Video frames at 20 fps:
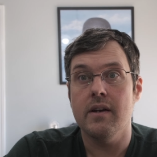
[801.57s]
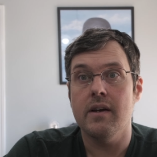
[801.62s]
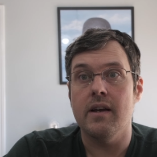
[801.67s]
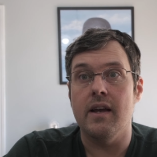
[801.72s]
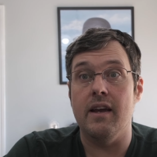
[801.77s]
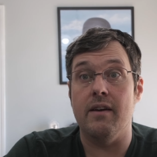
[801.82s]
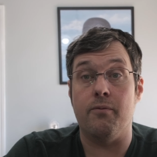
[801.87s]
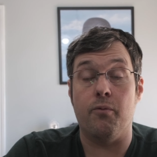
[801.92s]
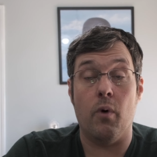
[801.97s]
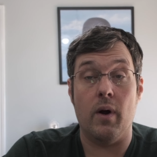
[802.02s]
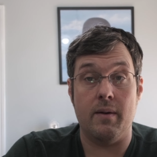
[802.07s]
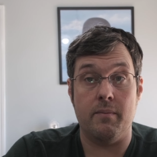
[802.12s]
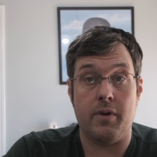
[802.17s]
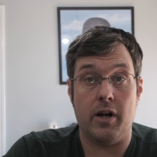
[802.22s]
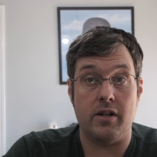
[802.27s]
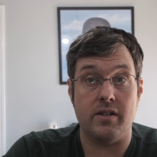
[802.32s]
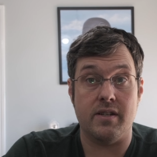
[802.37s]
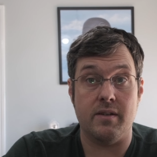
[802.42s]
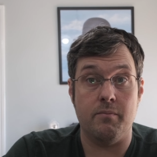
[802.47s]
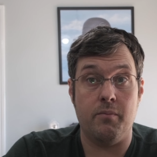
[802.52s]
if one
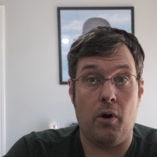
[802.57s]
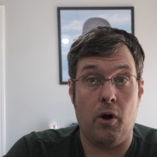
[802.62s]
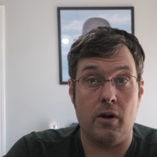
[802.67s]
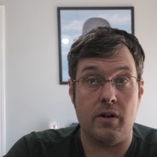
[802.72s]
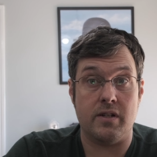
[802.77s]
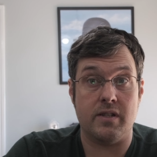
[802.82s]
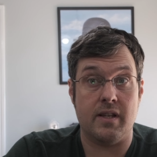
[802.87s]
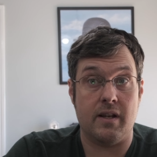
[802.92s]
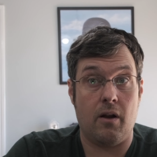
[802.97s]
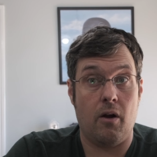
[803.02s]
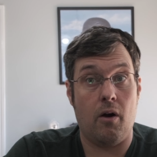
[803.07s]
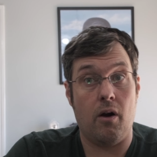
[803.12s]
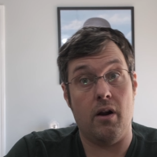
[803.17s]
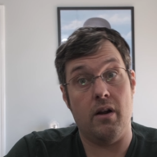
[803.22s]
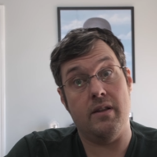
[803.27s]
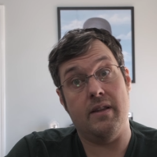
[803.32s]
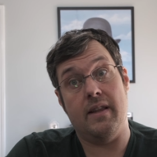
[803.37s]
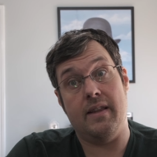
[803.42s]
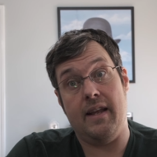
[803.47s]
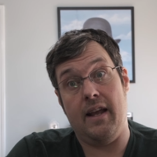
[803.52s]
person parks the car
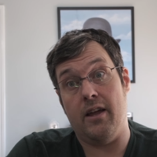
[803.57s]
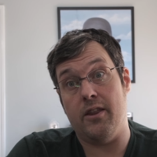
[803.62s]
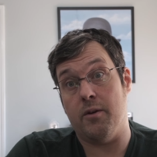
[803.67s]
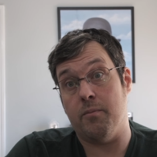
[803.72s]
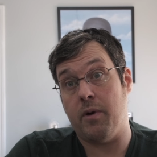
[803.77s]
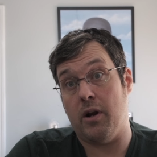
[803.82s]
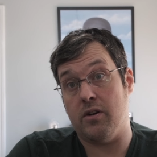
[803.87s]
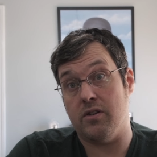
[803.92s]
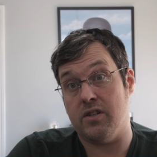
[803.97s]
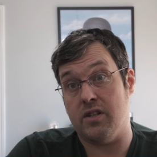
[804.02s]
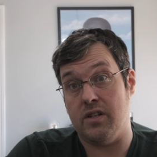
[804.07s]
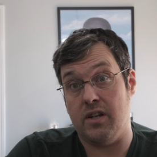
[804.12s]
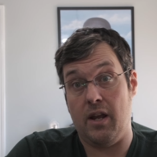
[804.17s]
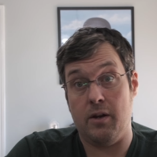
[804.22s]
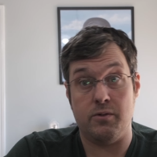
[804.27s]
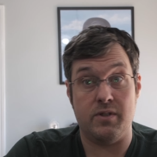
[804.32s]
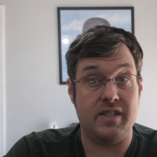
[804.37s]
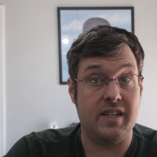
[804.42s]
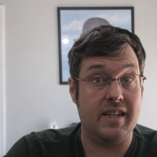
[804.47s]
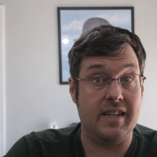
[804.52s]
and then the other person
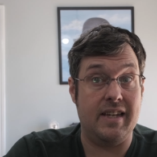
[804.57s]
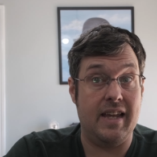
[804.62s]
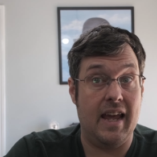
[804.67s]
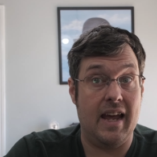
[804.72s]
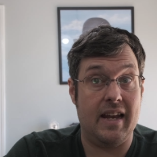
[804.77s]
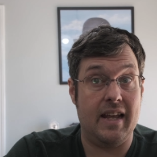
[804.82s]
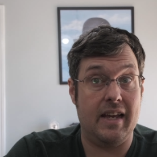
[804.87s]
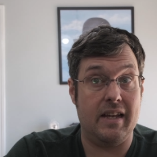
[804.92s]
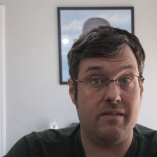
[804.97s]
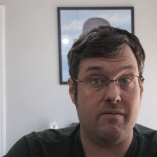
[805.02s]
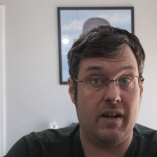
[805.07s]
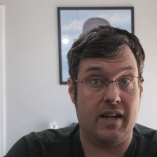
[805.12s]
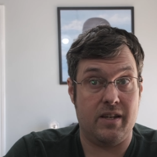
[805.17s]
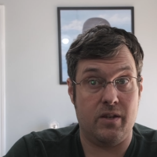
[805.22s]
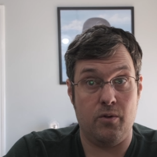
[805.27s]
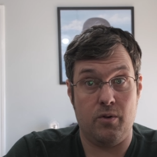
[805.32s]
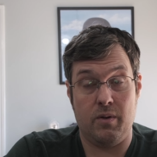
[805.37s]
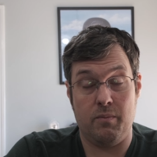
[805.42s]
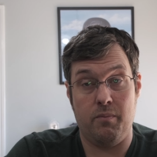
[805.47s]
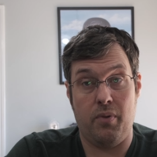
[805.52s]
goes to get it, like,
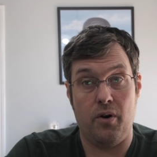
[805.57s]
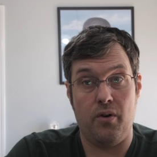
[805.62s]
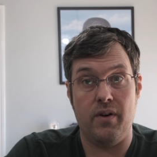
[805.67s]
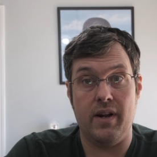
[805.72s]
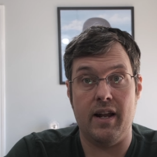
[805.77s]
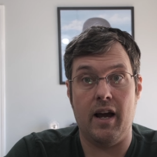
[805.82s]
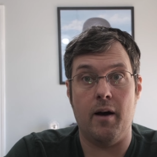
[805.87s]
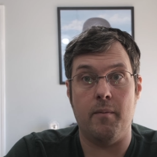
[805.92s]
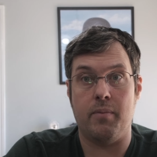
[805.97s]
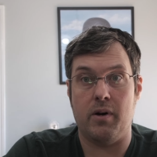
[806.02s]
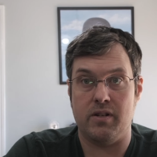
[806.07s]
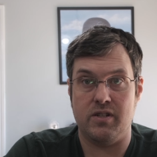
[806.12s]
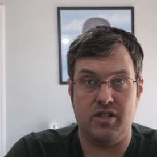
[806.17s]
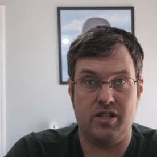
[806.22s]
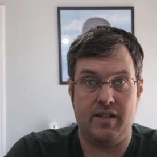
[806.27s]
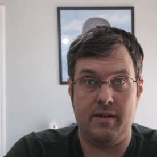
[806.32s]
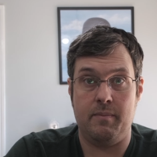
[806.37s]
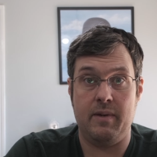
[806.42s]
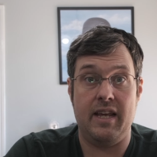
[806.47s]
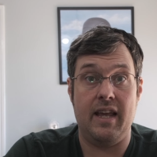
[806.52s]
you can pull it up on
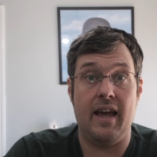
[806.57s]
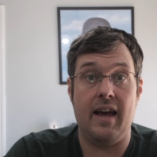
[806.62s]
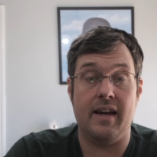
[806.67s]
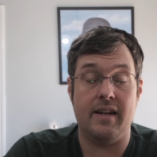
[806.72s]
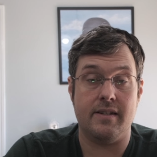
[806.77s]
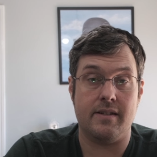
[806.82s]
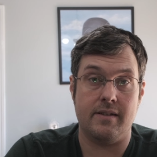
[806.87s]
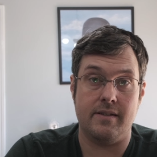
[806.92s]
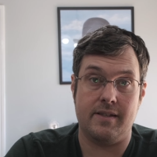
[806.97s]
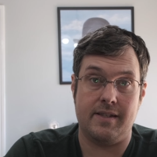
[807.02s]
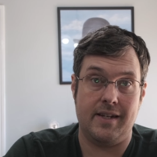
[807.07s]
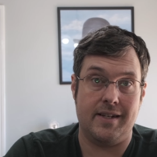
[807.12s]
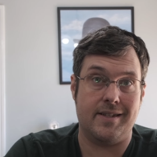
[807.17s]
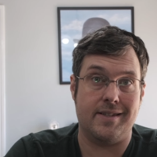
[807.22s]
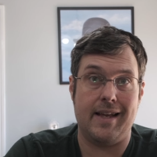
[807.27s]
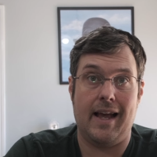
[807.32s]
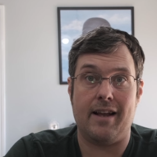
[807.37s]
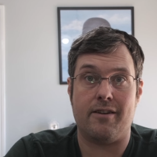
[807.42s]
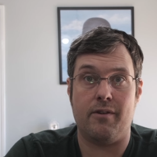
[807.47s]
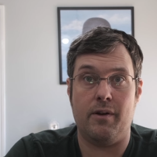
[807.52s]
GPS and see
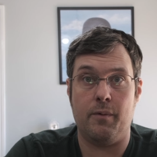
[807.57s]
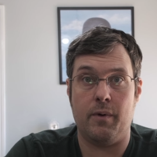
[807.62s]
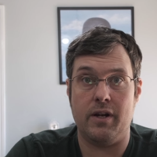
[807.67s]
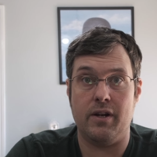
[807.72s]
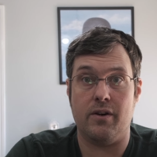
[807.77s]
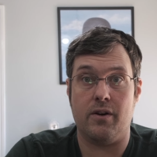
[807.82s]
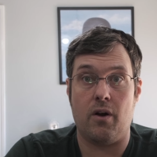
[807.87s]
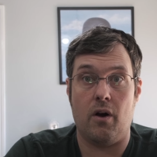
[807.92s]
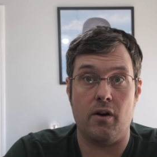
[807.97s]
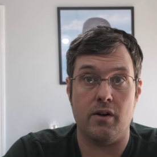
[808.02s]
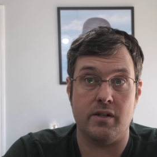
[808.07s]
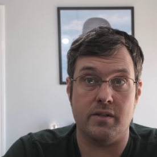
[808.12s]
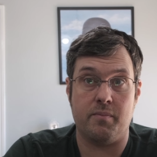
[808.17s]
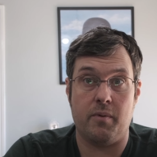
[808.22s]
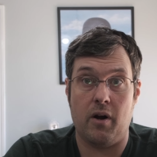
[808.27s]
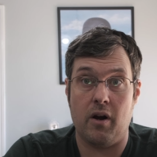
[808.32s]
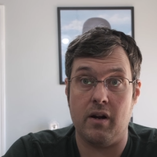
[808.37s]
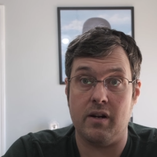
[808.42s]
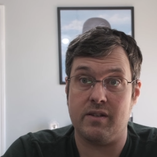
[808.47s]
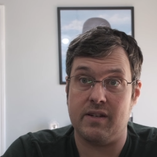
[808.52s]
exactly where your car is
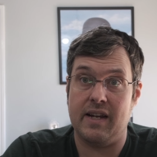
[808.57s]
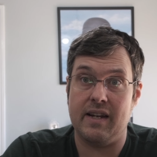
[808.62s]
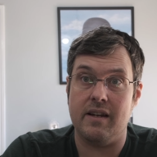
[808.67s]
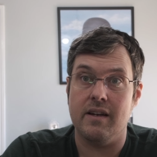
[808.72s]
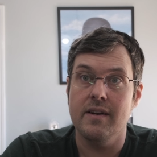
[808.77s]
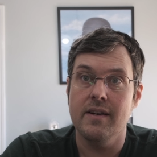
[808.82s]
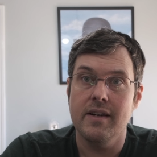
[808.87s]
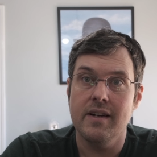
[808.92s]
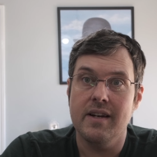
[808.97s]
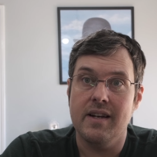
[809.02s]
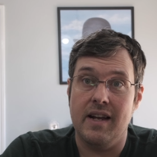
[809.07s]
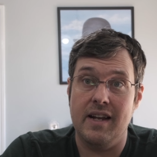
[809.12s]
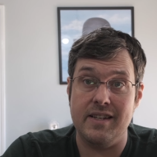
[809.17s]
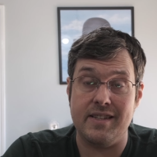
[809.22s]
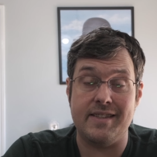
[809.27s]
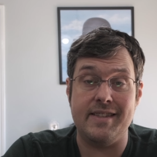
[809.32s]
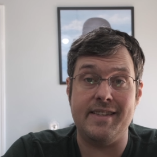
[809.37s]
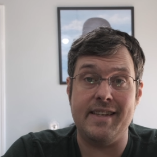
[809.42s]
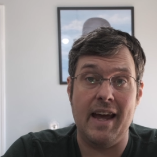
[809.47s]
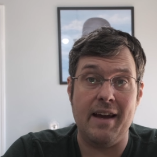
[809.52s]
parked. Like,
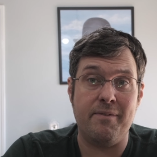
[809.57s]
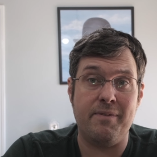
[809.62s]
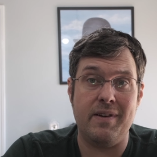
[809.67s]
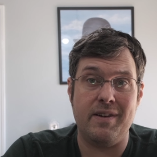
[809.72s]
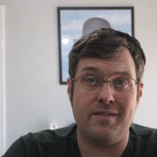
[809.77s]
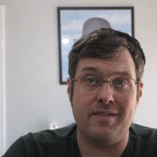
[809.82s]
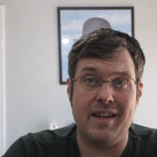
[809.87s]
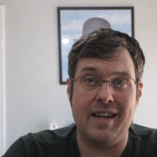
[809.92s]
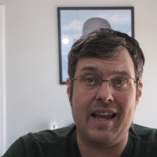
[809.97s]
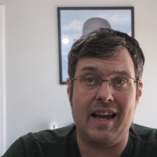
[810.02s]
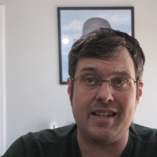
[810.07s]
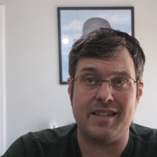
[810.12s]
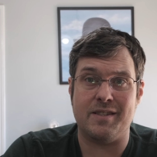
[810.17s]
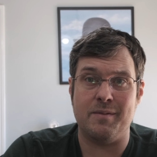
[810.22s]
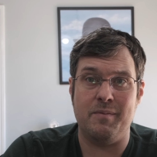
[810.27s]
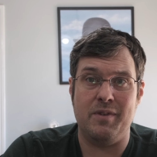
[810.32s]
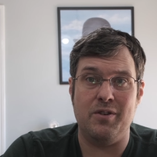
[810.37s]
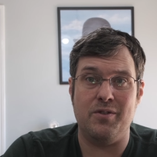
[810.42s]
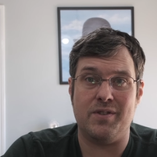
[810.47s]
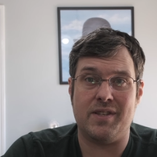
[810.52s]
it's definitely got
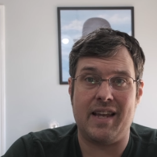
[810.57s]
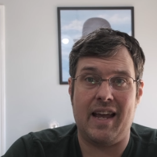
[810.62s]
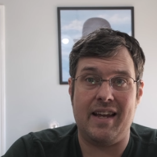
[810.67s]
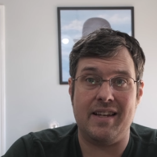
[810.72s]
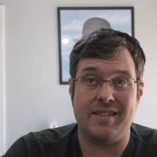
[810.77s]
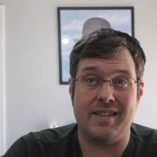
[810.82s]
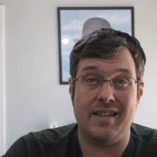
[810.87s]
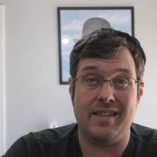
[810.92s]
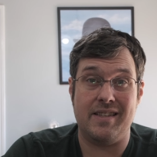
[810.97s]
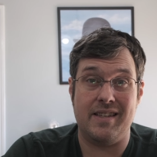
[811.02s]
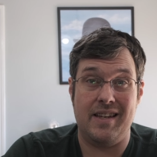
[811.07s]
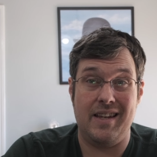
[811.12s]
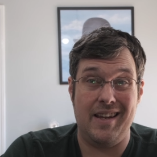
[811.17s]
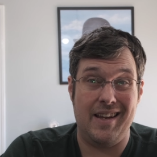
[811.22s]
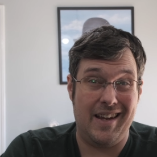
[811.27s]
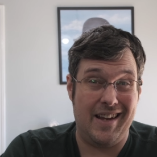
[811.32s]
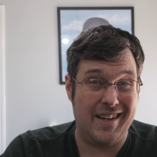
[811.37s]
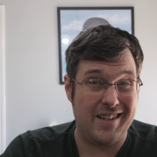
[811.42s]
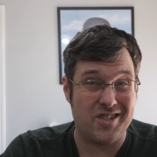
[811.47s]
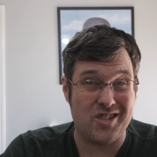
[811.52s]
some use cases.
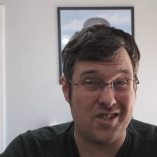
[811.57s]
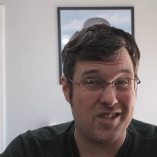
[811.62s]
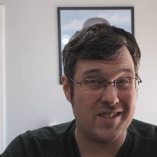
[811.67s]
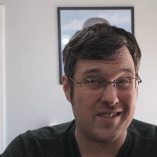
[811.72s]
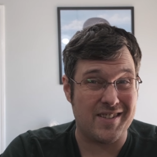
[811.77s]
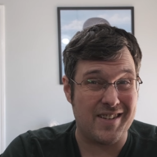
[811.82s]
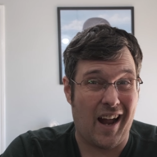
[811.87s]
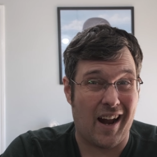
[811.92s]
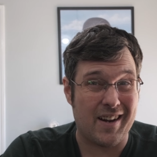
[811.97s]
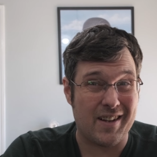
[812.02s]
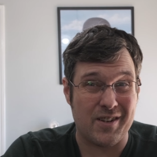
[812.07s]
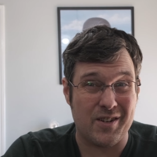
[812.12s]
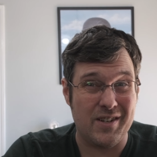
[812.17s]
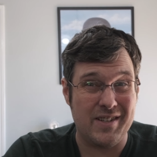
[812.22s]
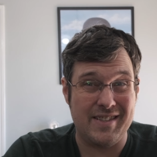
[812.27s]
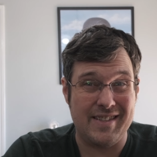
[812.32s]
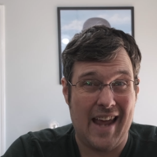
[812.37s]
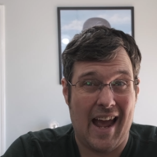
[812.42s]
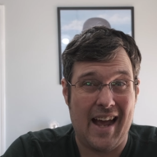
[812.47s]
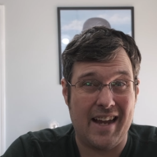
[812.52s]
It's just not a
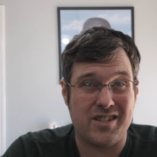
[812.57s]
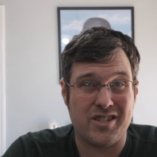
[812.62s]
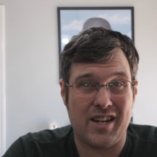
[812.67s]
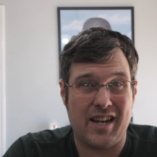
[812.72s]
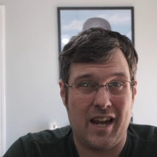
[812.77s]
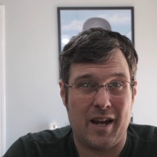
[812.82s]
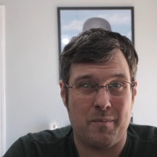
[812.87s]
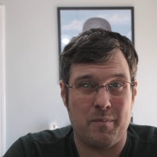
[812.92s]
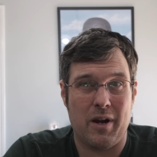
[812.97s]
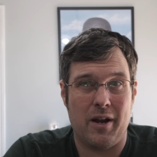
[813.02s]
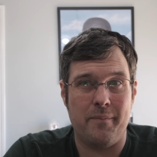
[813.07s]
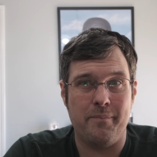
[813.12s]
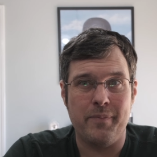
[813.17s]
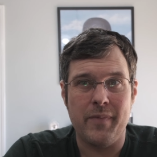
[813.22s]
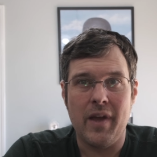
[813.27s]
good dash camera.